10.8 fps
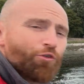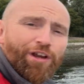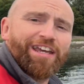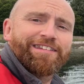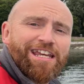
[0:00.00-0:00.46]

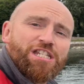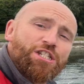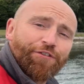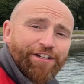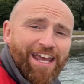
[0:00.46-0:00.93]
great
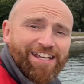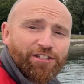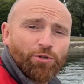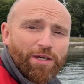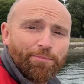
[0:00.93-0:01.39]
conditions for
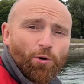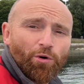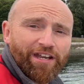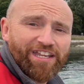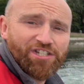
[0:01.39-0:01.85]
testing a wee boat
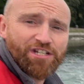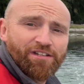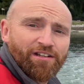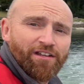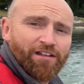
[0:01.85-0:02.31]
and engine.
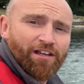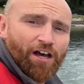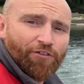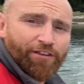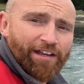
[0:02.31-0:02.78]

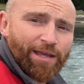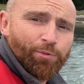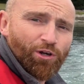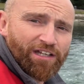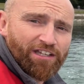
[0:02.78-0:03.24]
I've got the
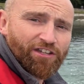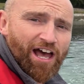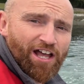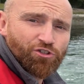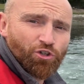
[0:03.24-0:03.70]
9.8
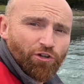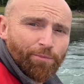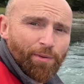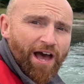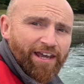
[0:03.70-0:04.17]
Tohatsu on the
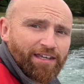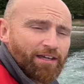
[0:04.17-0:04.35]
back.